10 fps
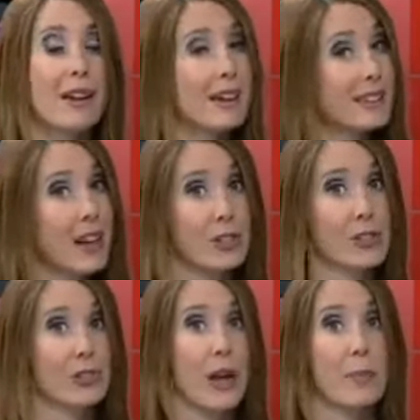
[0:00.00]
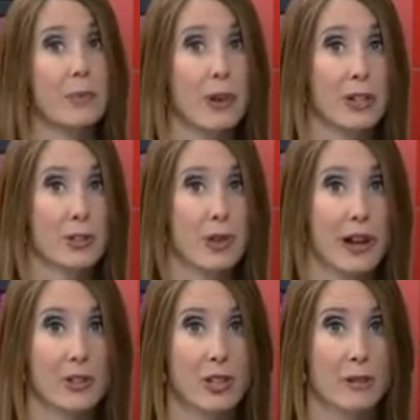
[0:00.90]
eh, is not just a temporary
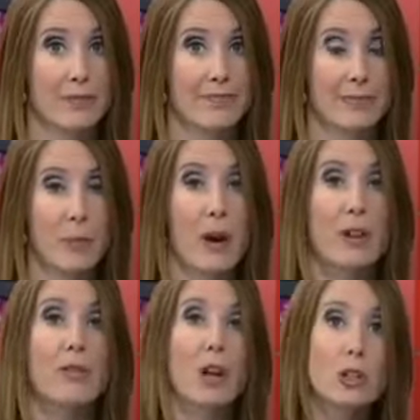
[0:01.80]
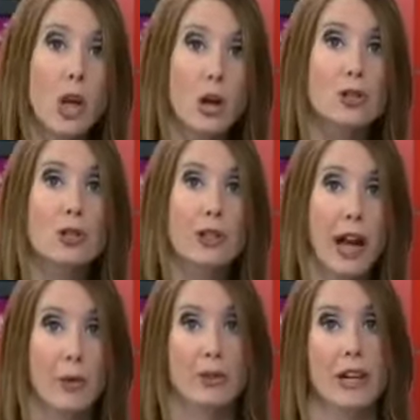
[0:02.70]
strategy. They're part of a larger
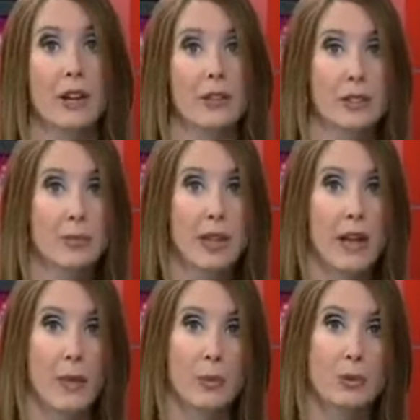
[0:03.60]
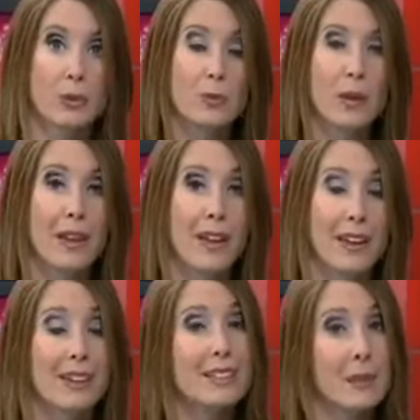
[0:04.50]
counterterrorism plan that will soon be
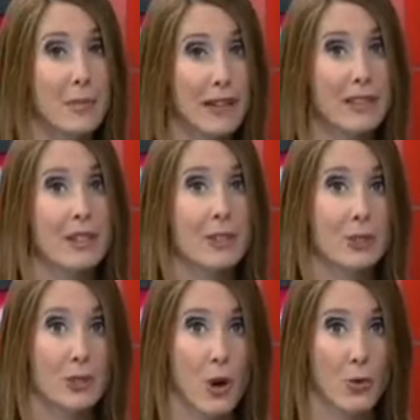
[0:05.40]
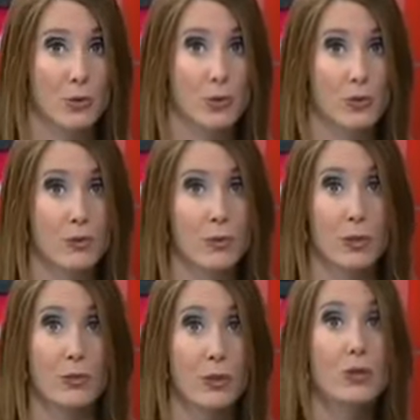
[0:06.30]
cemented in stones
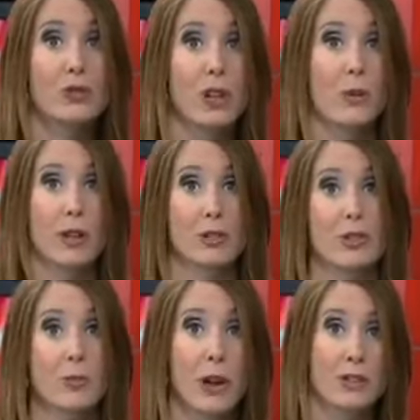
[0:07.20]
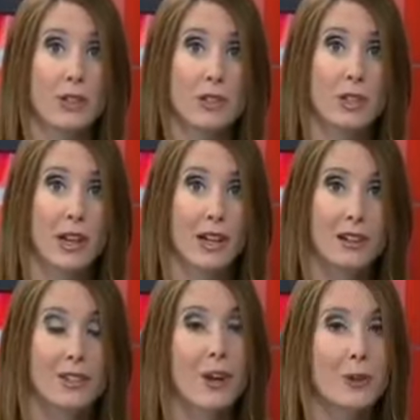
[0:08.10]
for future generations of presidents
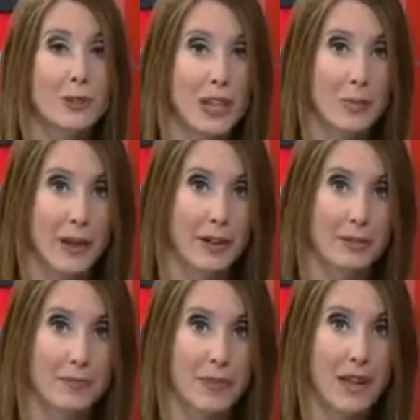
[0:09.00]
to understand better.